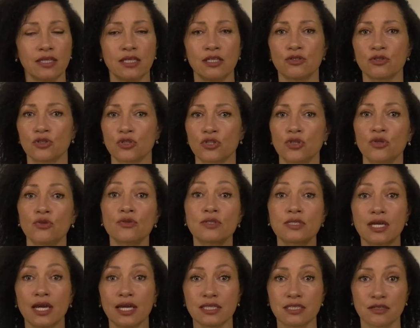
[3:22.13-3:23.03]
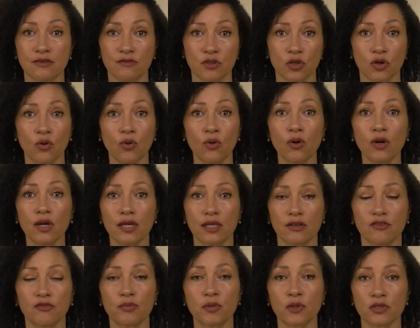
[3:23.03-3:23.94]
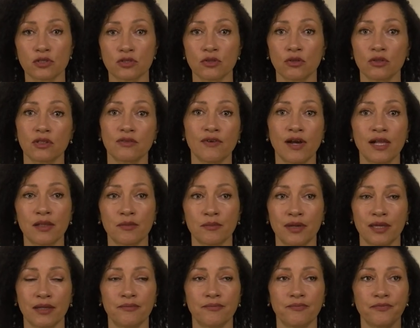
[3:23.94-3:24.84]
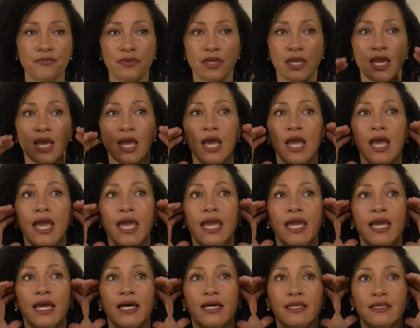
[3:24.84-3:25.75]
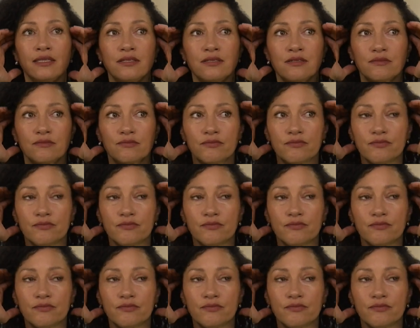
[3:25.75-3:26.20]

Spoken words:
These are two sides of the coin of personal development. And